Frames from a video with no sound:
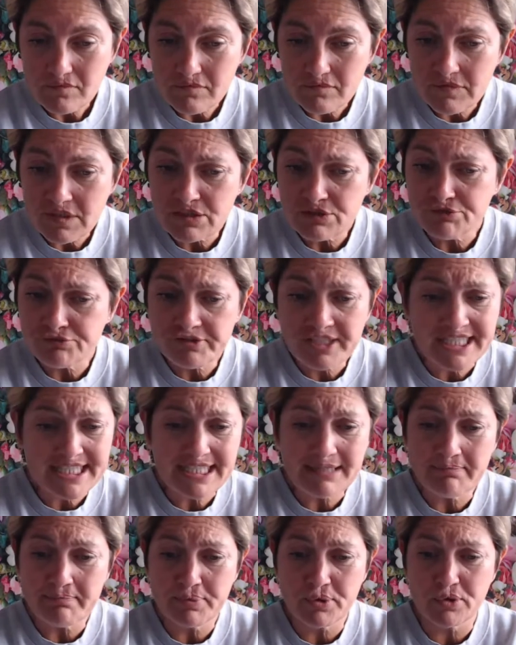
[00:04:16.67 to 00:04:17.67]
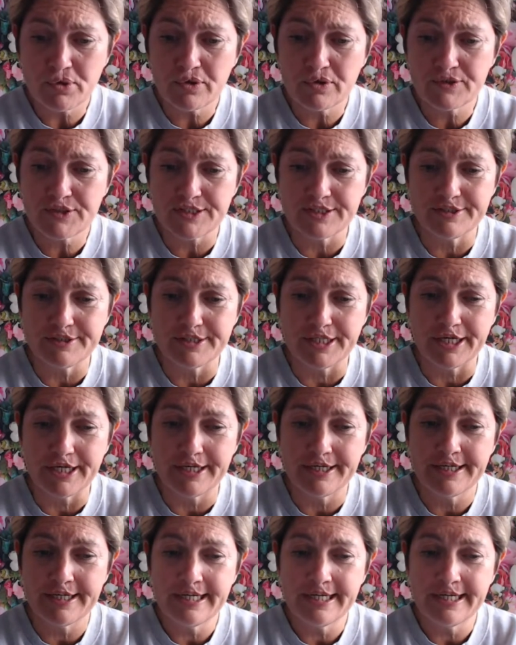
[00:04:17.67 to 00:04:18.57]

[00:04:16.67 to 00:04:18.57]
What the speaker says: it's really important that